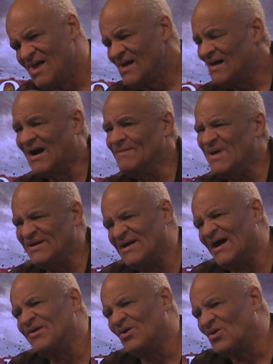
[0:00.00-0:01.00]
I may not
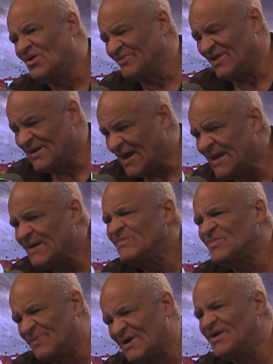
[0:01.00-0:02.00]
know all the names, but
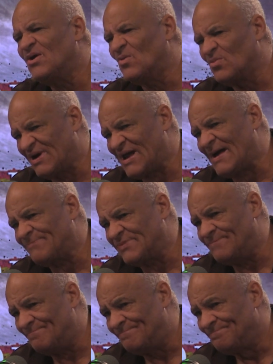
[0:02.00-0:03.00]
I know what happened.